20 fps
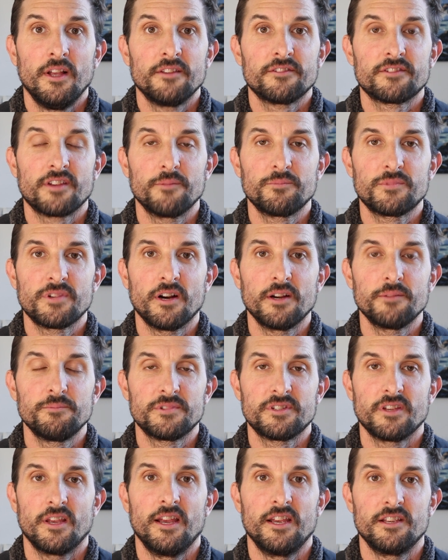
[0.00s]

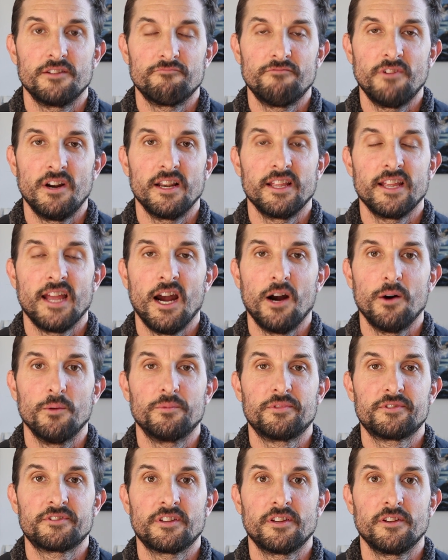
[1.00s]
Sometimes it really
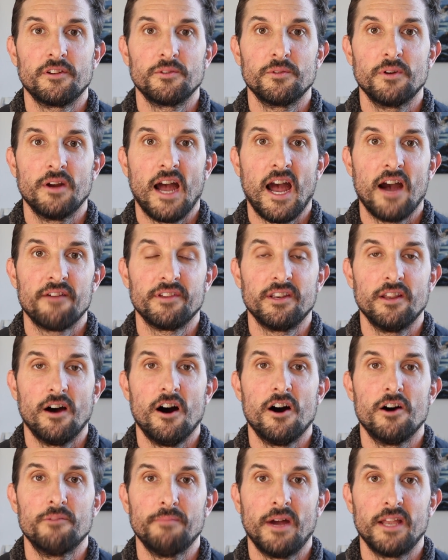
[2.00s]
helps to have an
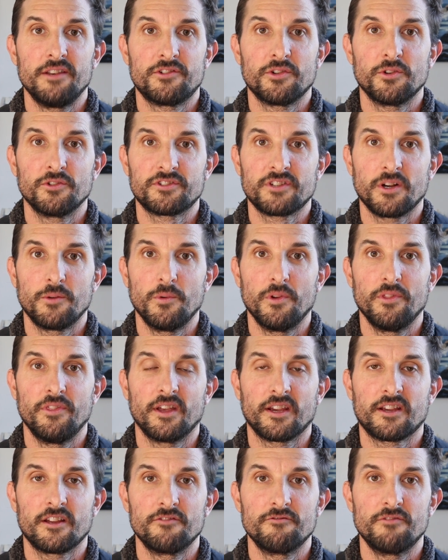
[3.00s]
art mentor, someone
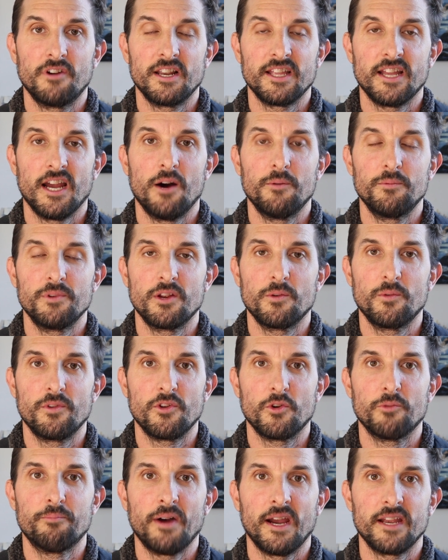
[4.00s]
that can really help you with
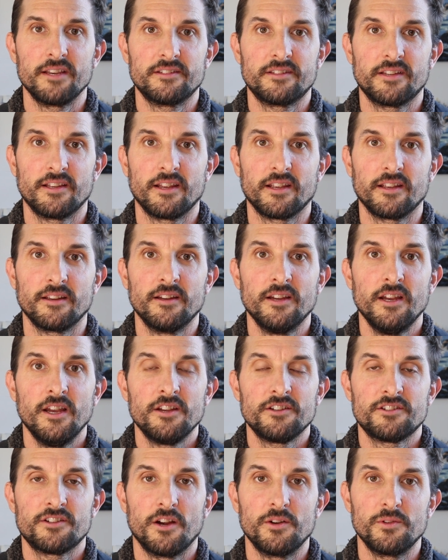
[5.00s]
your painting,
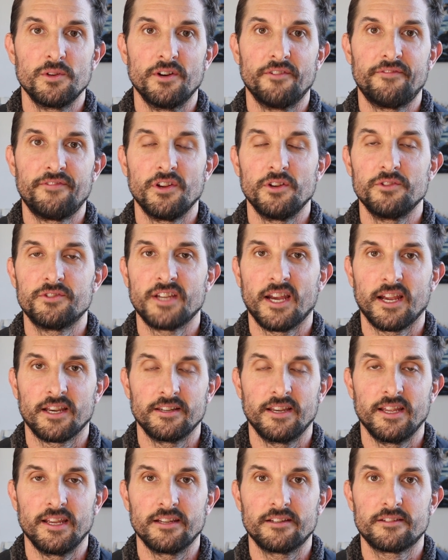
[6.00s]
show you a few
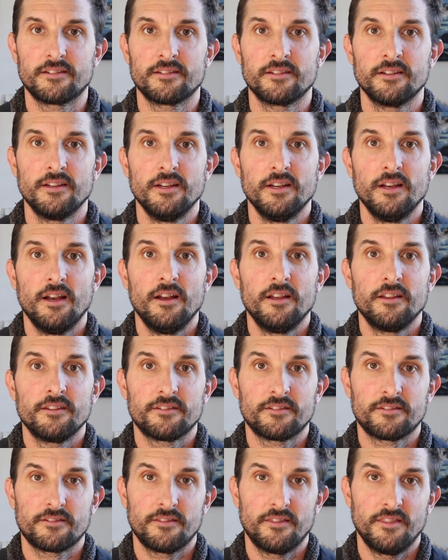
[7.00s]
techniques.
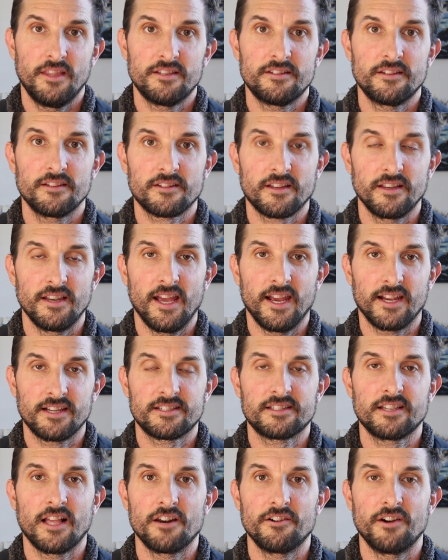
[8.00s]
This is going to
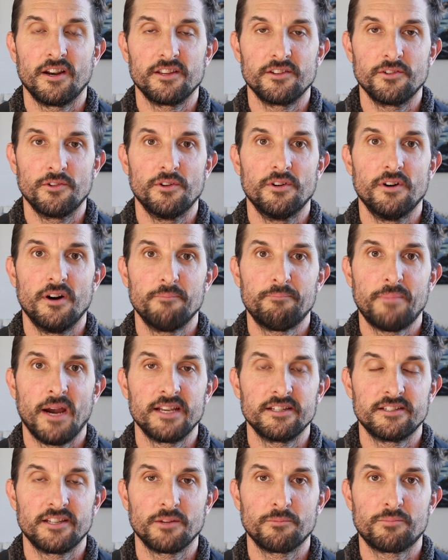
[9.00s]
accelerate your
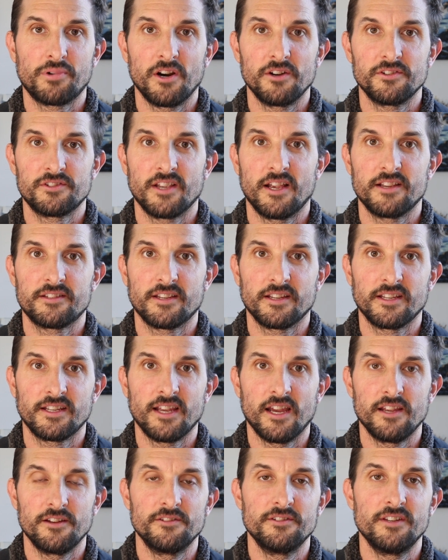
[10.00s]
painting process and
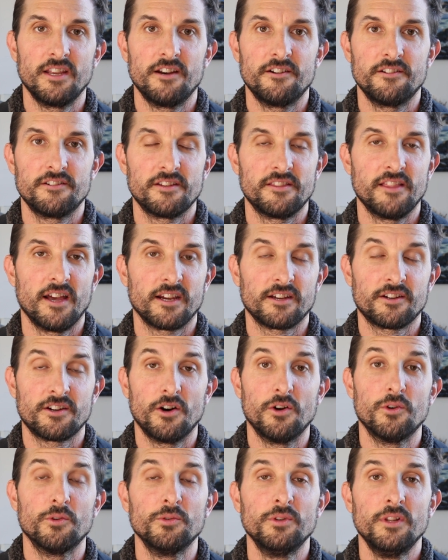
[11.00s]
get you nearer to that
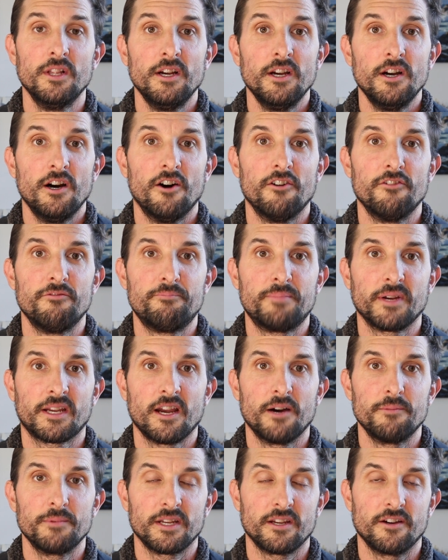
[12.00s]
goal of
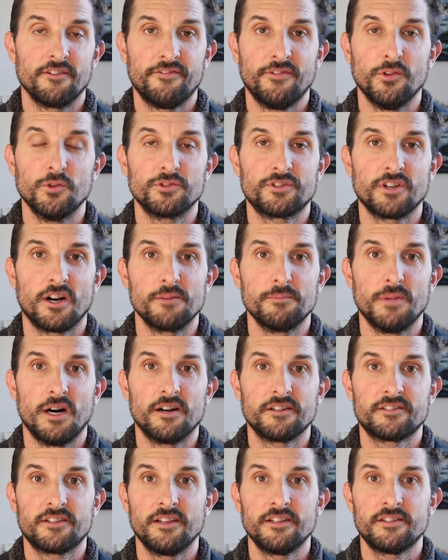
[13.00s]
becoming a full-time
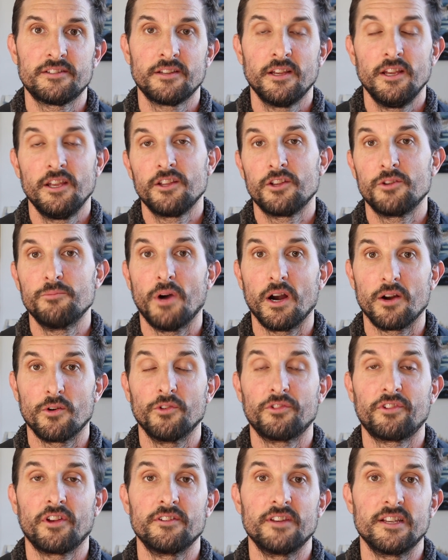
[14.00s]
artist. You might
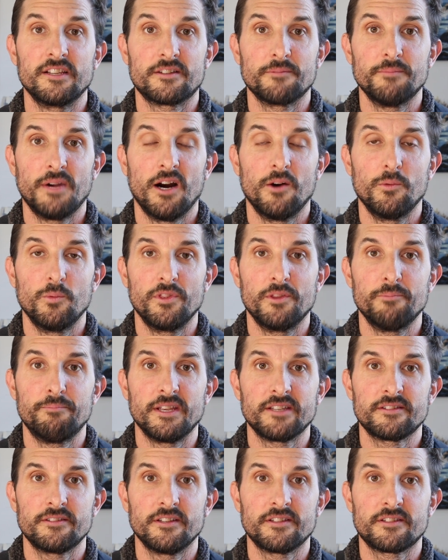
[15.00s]
also need some help with the
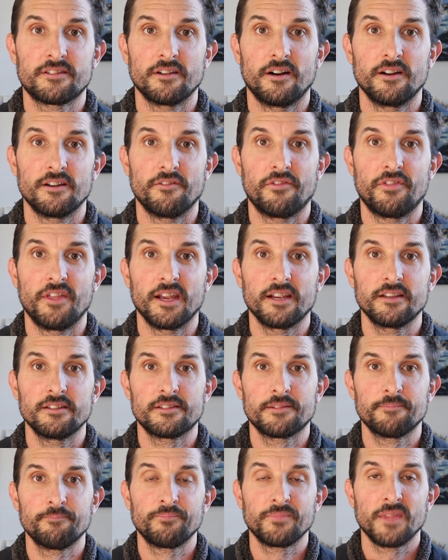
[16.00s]
business side of
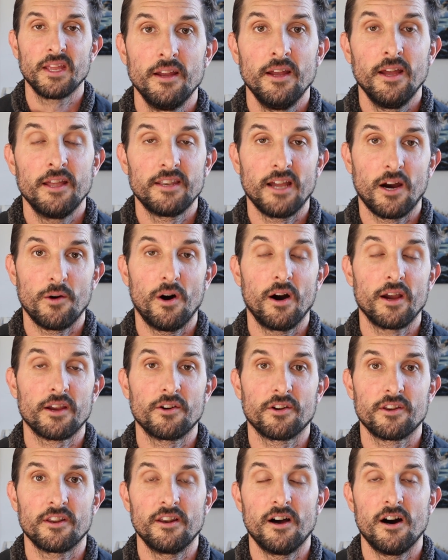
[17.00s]
things. Now, I
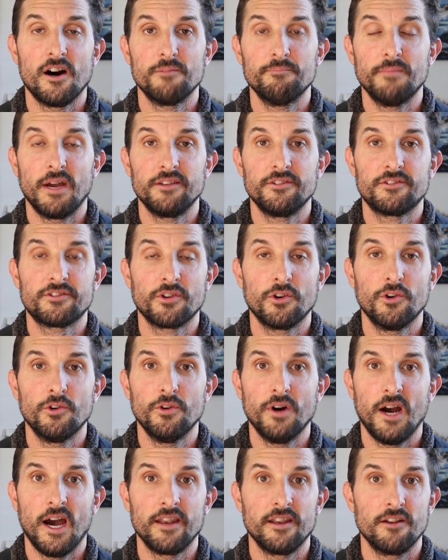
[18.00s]
got an art
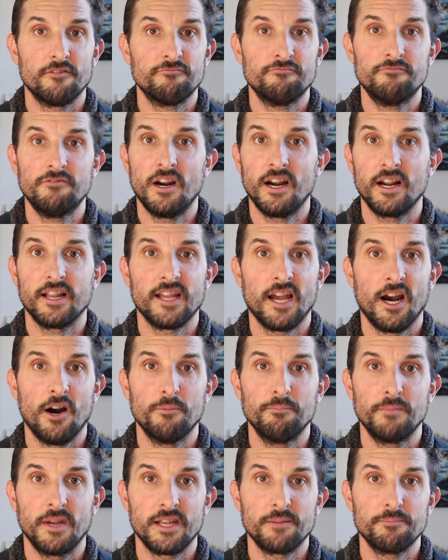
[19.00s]
mentor and it really
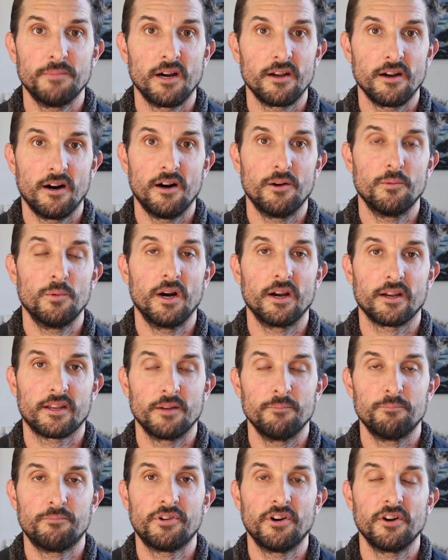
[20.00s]
helped me. My artwork
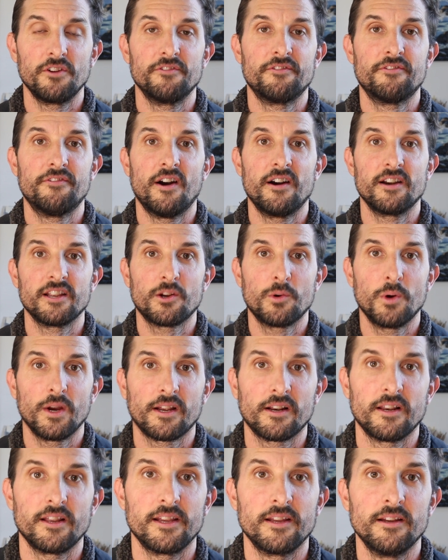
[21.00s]
improved very
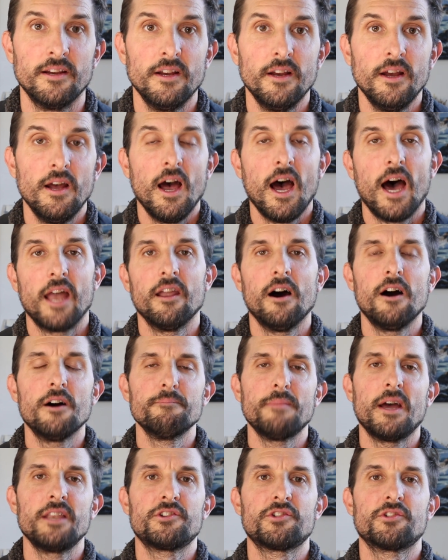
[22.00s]
quickly. And
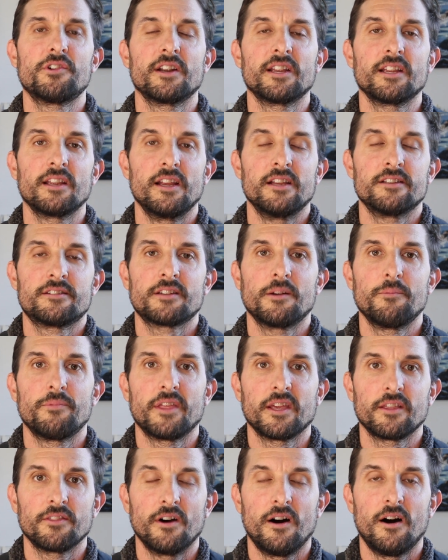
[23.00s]
art mentoring is
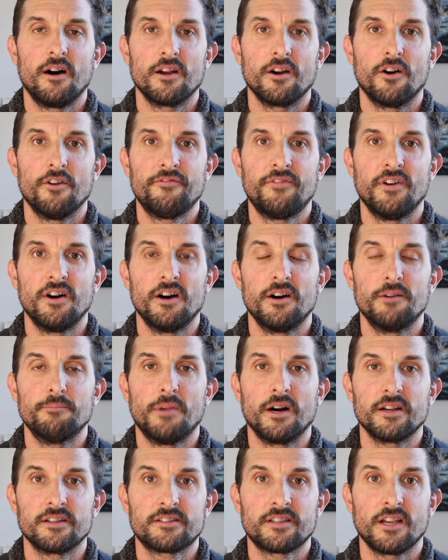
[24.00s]
something that I offer
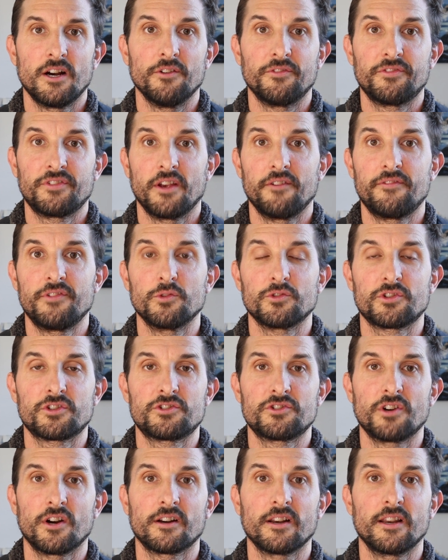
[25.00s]
myself. So if you're
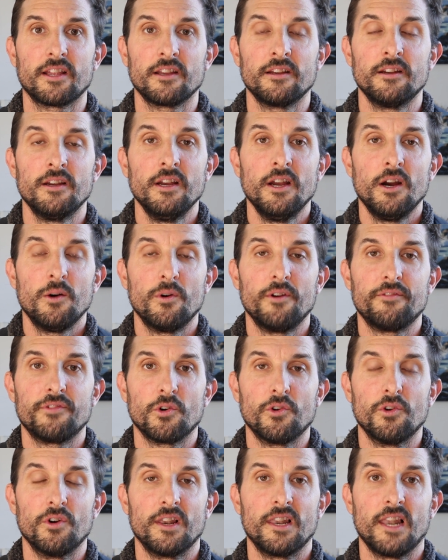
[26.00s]
struggling with
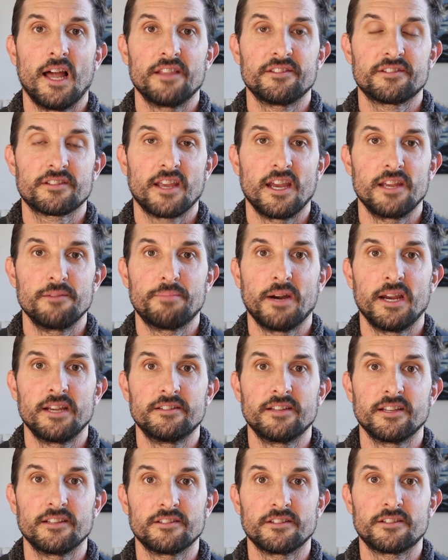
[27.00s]
your landscape
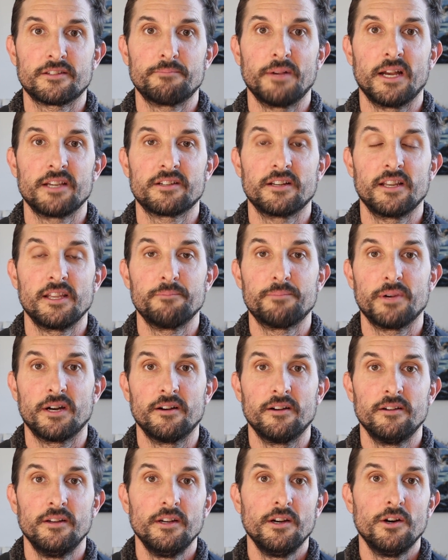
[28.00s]
paintings especially,
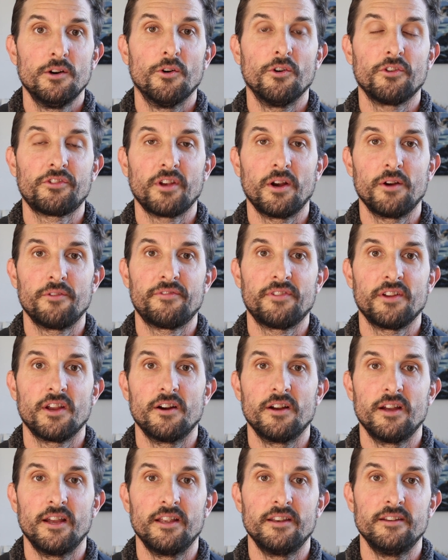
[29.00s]
but also if
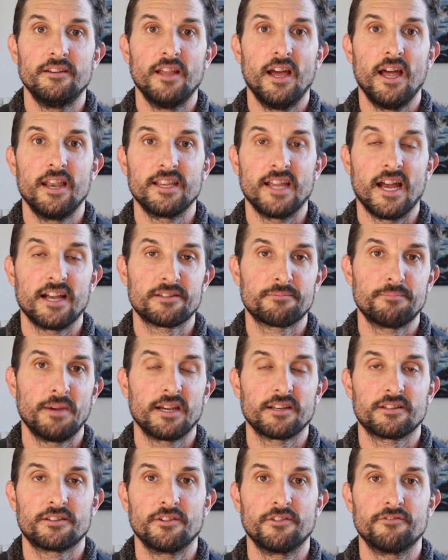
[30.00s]
you're in any
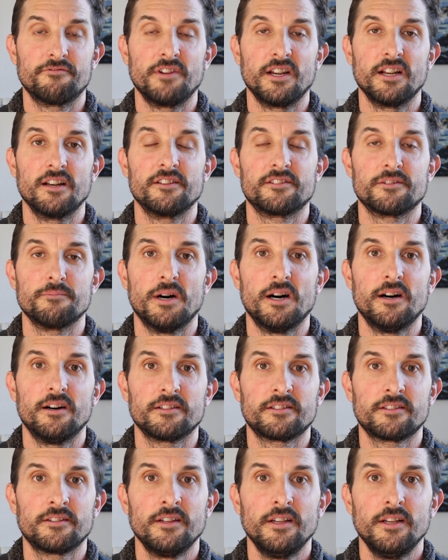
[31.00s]
aspect of realism
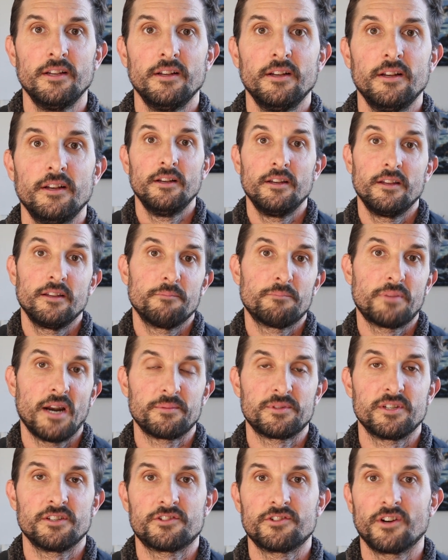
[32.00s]
art,
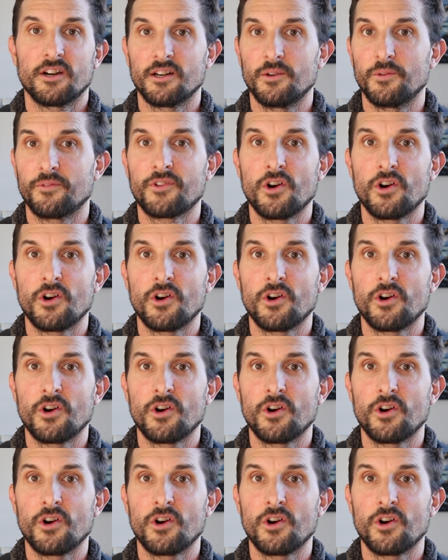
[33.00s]
perhaps you're struggling with